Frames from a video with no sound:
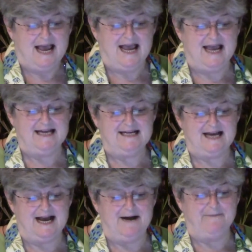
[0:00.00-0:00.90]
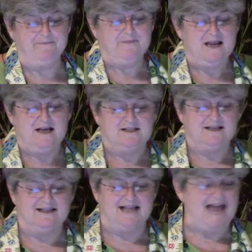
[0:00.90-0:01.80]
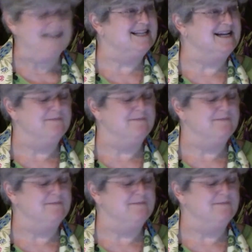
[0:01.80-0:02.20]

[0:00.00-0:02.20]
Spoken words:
And so the last thing